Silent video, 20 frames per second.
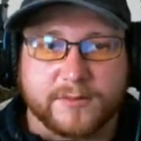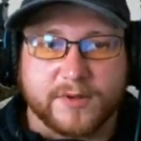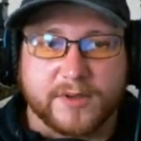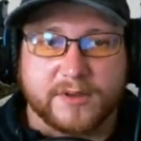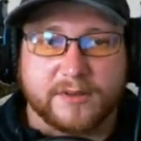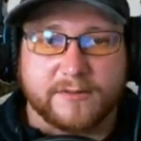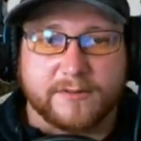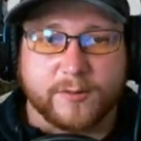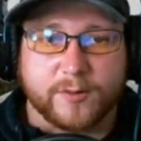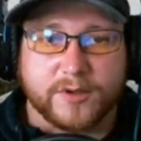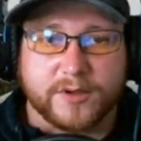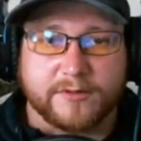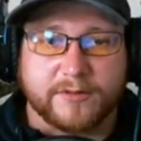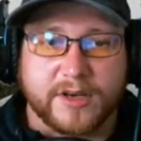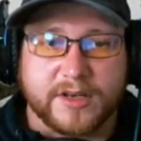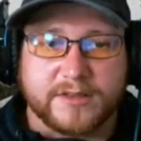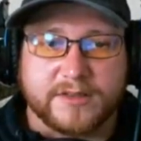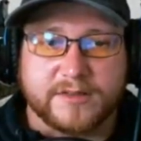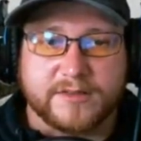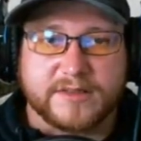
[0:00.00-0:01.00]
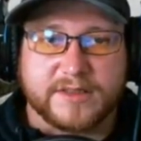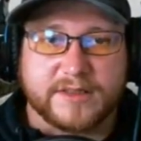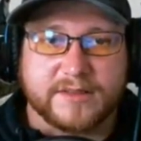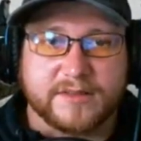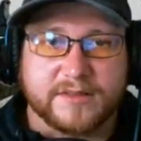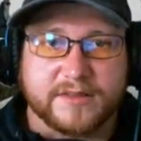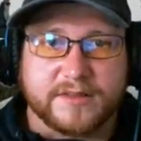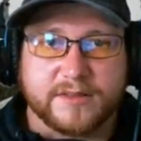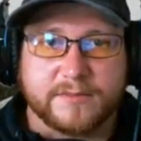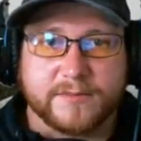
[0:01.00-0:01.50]
of the 4 directions in the
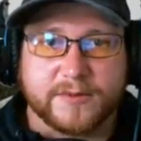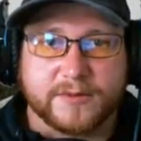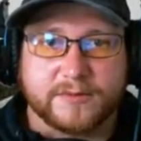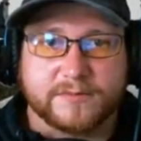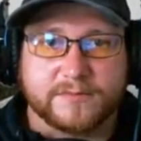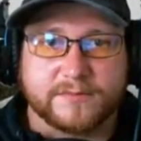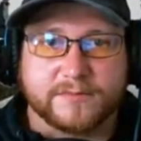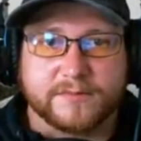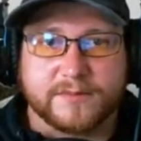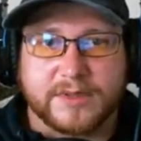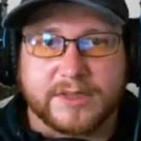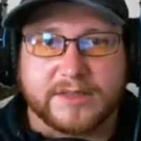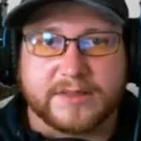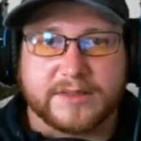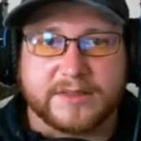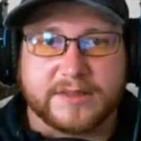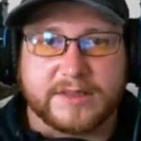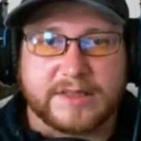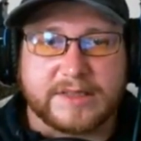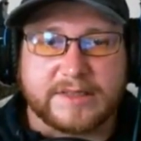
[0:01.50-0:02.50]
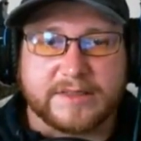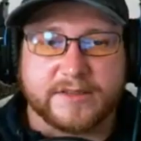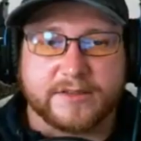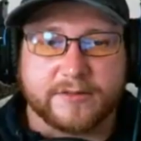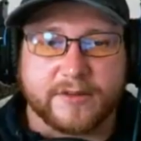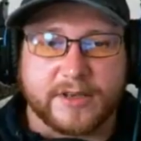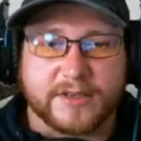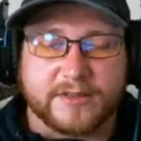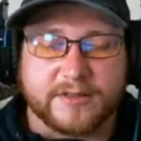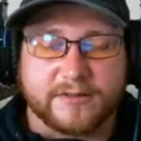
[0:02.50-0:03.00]
temple, it's the east
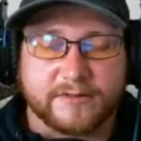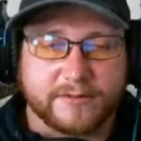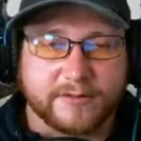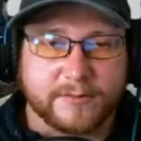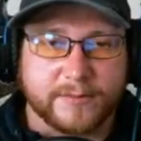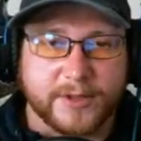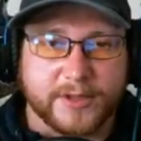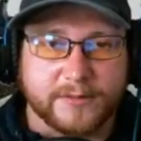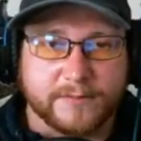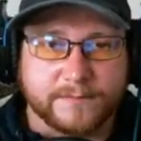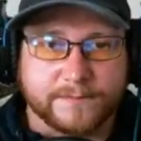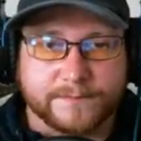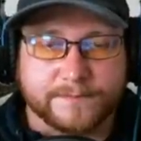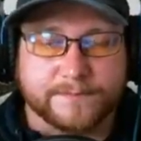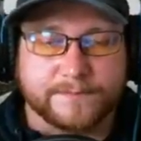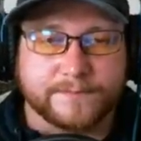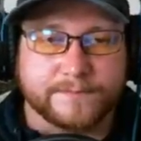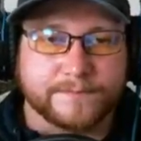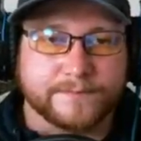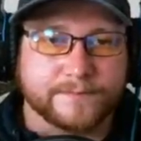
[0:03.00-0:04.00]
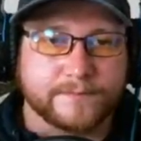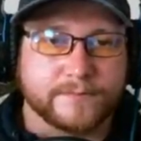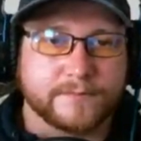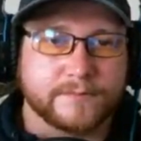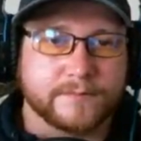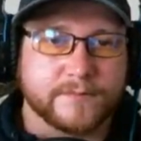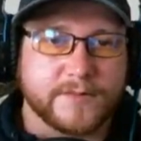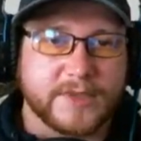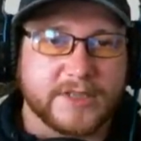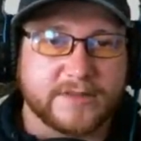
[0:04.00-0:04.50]
direction for me.
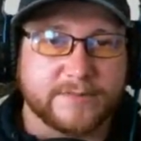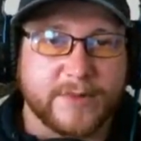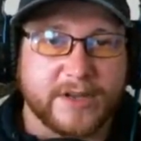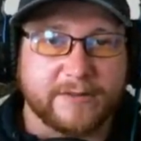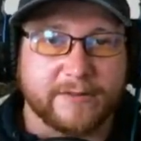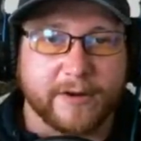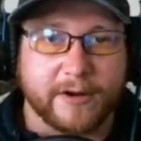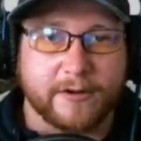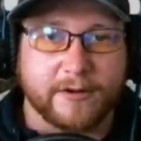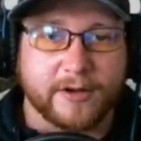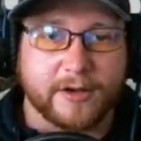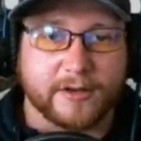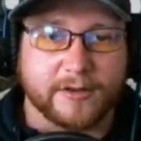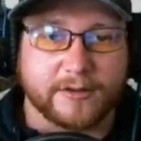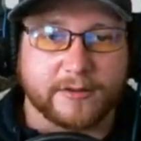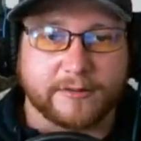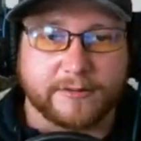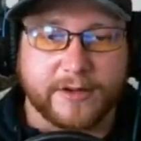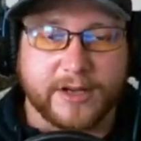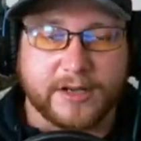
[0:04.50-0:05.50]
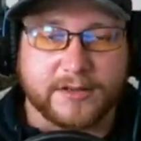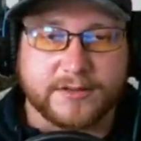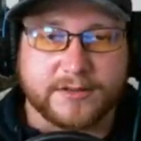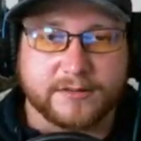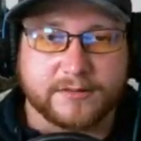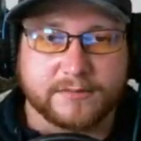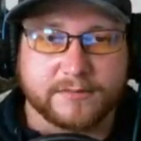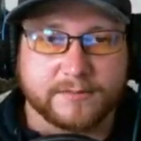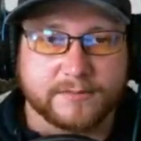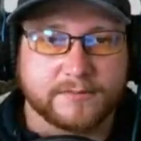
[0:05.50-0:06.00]
This may vary on your
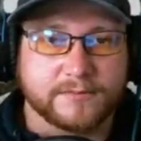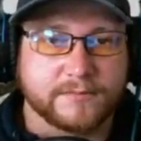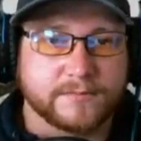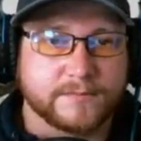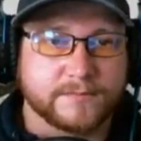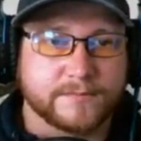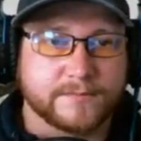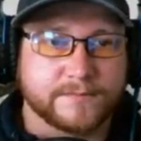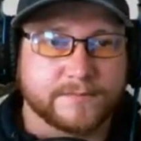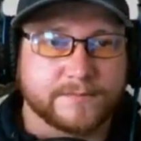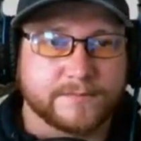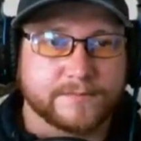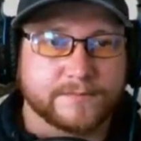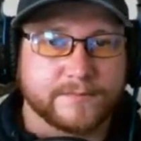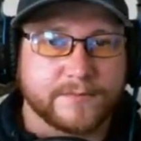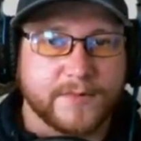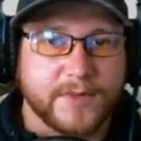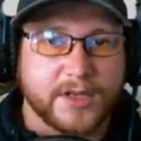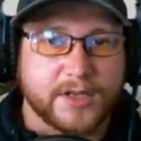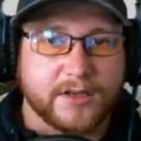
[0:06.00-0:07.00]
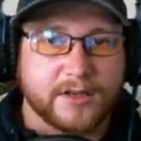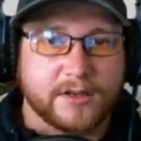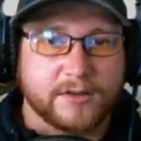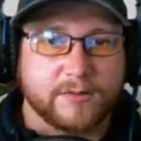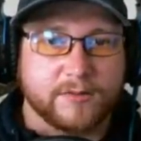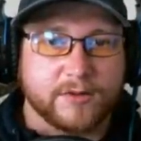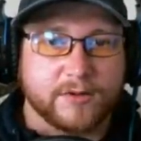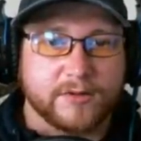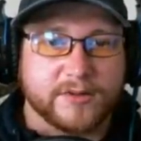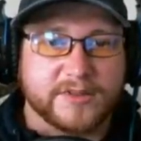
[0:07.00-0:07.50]
faction.
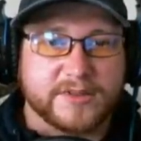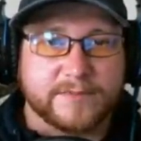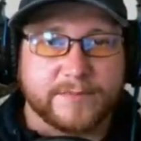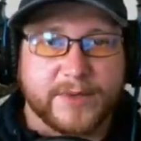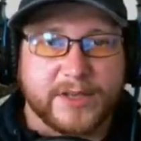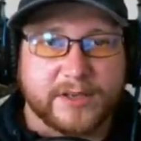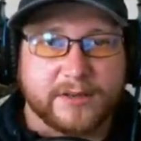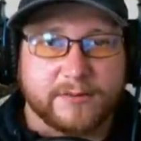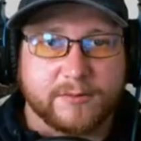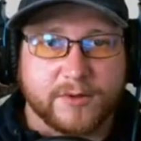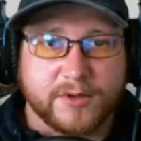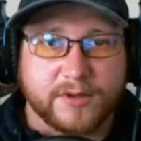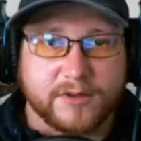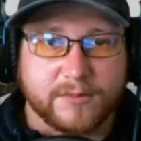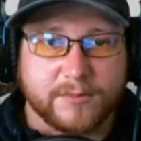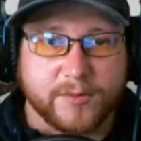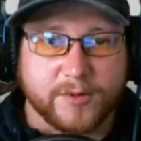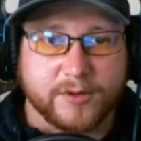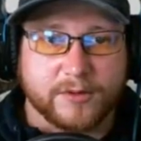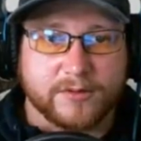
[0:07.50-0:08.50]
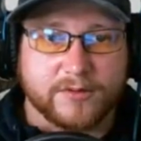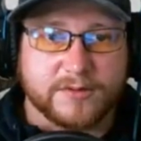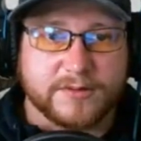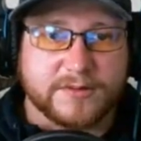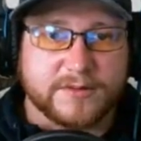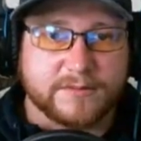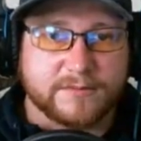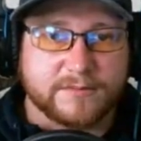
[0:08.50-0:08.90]
We're going to pick one of the portals.